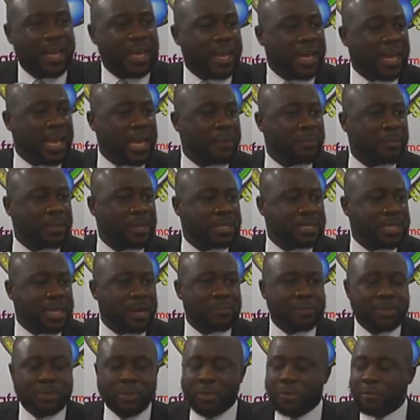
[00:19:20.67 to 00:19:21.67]
in
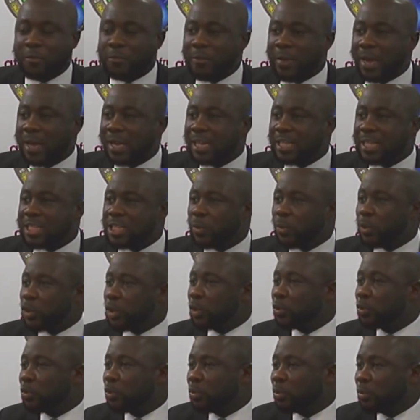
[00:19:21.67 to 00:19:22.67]
terms of anything
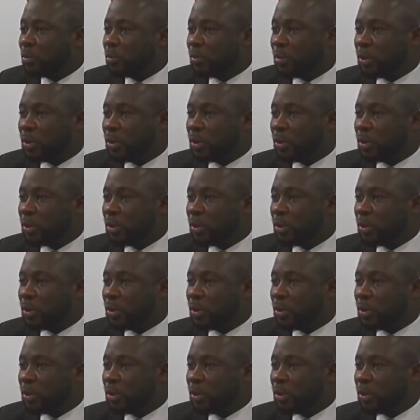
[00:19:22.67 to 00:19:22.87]
you do.